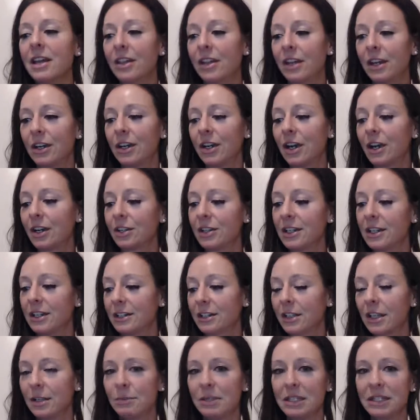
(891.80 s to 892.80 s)

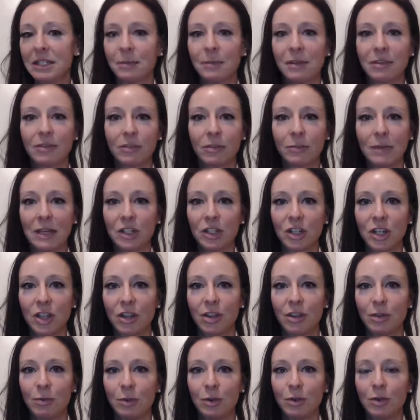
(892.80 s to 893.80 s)
is going to be some
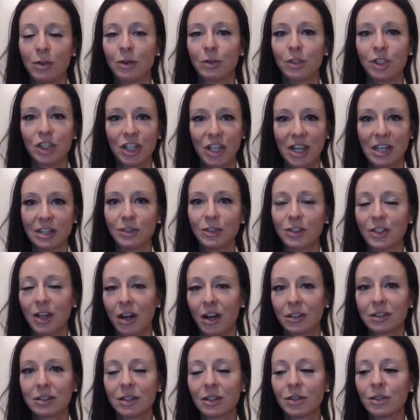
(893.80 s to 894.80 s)
information through those channels
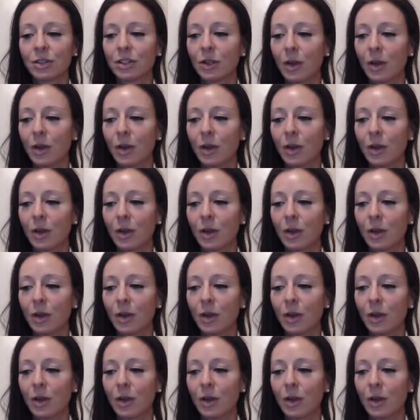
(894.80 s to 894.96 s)
also.